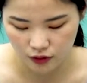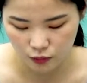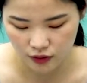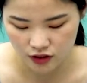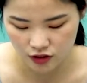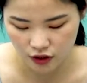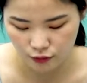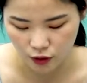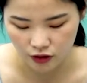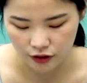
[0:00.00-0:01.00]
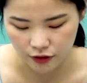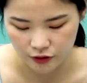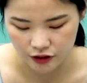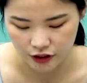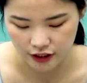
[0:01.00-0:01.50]
we start roller
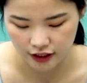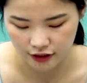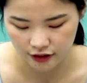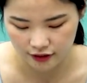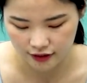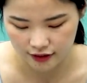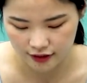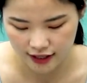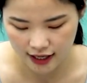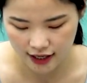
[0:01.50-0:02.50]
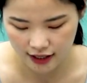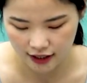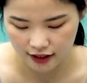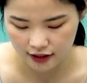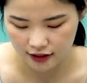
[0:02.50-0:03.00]
coaster here,
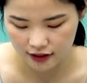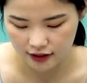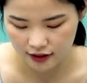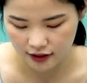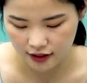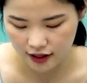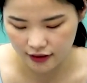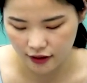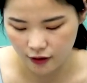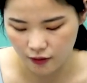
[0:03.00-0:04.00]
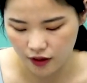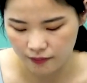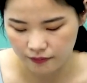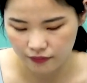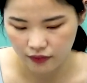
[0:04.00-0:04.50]
hey, and then go up,